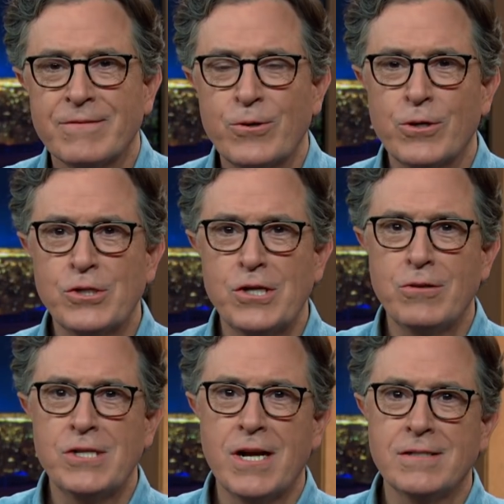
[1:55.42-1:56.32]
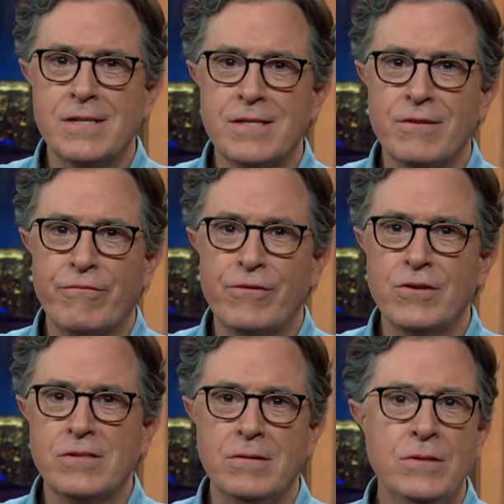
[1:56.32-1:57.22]
Of course, Joe Johns isn't the
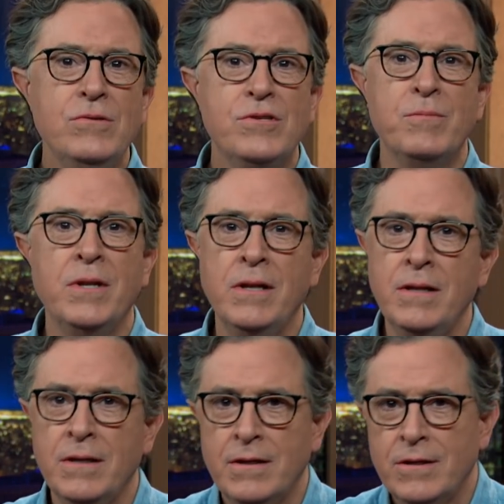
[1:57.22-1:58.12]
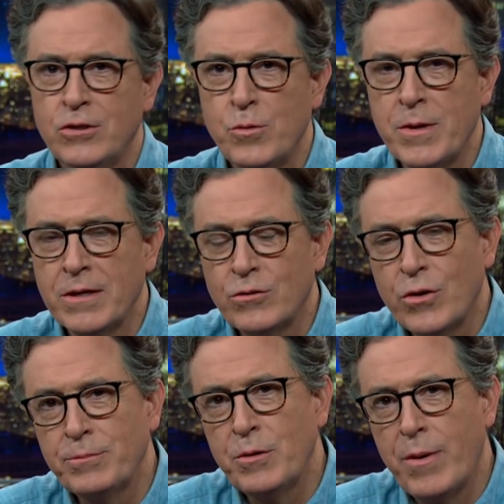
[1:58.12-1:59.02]
first newsman to be
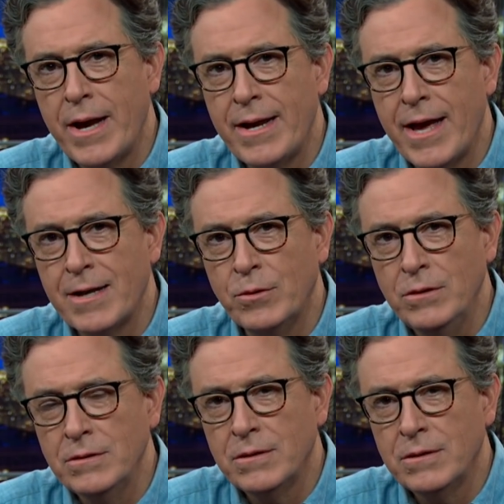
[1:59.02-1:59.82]
interrupted by an animal.